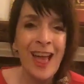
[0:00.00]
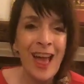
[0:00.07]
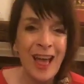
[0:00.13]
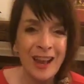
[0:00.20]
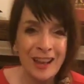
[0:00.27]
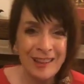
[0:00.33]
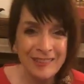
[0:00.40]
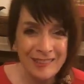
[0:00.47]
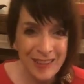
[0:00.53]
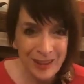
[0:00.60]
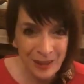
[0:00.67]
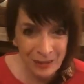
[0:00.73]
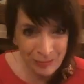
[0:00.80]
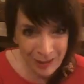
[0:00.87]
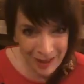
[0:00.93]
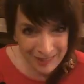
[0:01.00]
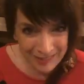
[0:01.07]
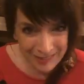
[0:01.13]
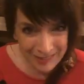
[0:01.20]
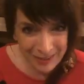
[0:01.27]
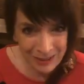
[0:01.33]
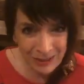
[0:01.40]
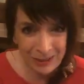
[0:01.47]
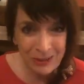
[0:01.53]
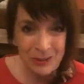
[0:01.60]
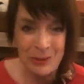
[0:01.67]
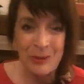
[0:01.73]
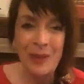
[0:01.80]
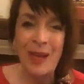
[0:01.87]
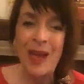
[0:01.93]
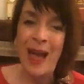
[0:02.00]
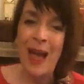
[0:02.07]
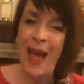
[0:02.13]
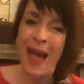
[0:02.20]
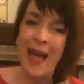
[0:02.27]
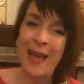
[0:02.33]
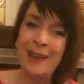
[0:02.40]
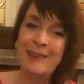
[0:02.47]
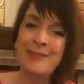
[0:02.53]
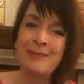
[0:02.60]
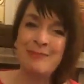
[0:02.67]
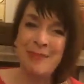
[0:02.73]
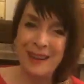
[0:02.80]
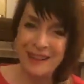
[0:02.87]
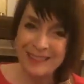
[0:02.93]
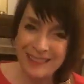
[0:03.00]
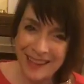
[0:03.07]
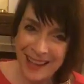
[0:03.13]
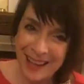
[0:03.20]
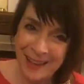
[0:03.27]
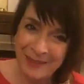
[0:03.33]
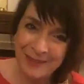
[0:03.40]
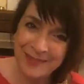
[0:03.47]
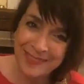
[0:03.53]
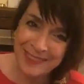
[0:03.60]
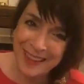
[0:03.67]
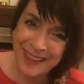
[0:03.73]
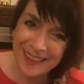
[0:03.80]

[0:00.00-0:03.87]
And I say God bless to you and many salams.